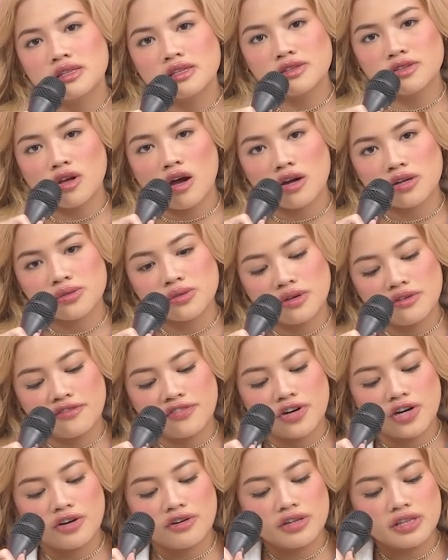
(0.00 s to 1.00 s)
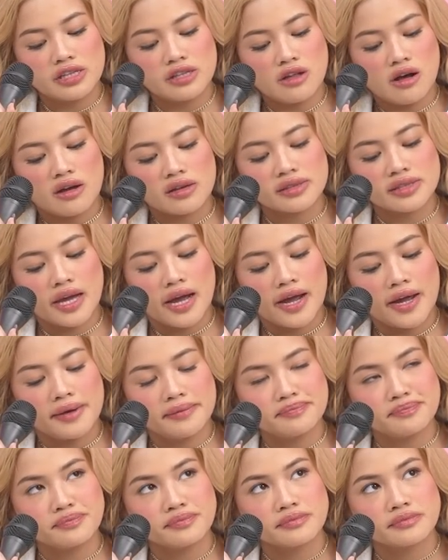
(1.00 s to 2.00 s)
didn't talk to him for a really long
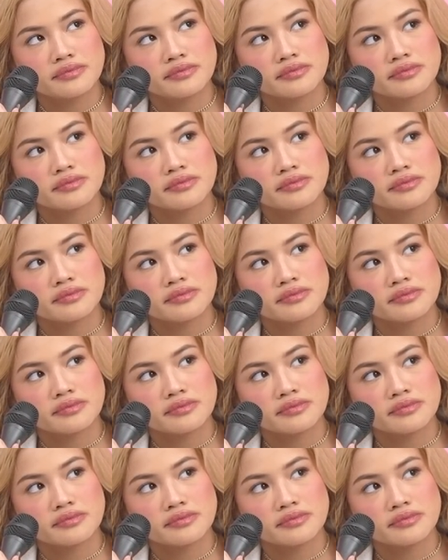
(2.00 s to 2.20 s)
time.